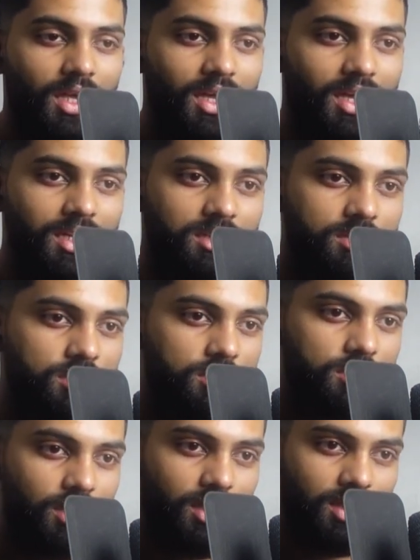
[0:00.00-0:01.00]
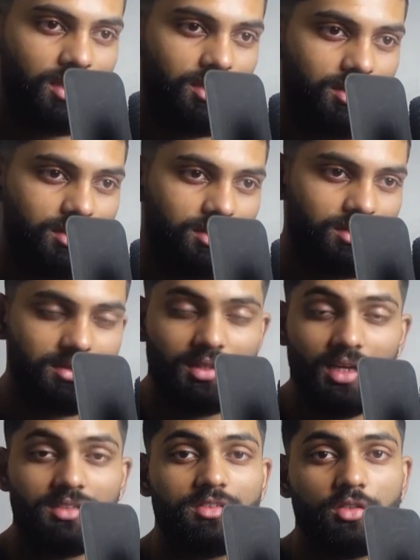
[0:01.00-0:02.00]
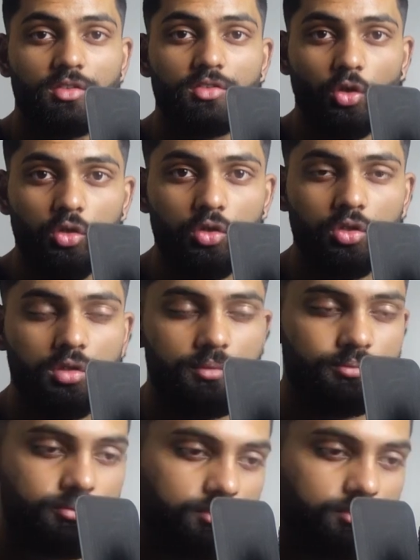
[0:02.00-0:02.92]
and it tastes so good,